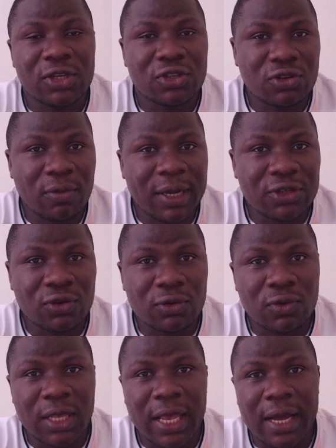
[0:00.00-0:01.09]
So much so
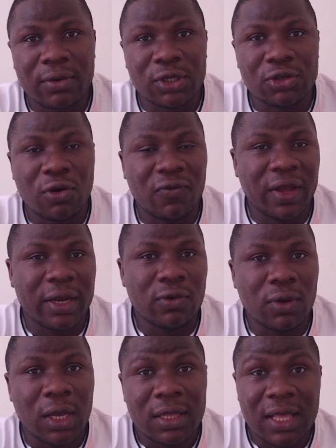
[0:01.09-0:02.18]
to the anguish of Edu.
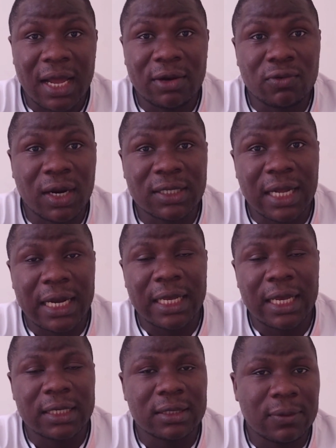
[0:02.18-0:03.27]
They had to rush and
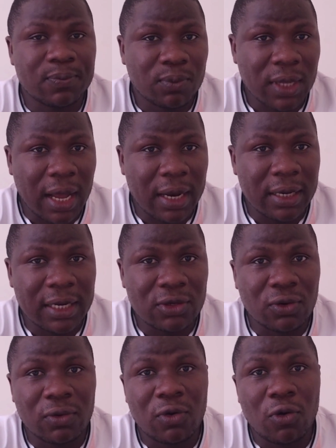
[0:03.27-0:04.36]
get
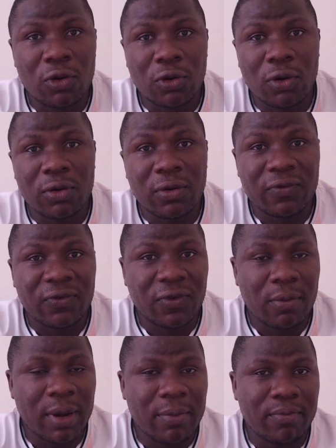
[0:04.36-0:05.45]
Neto on loan
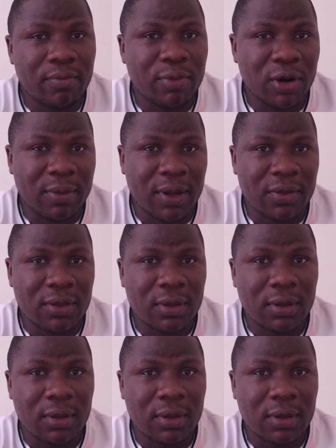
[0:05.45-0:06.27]
from Bournemouth.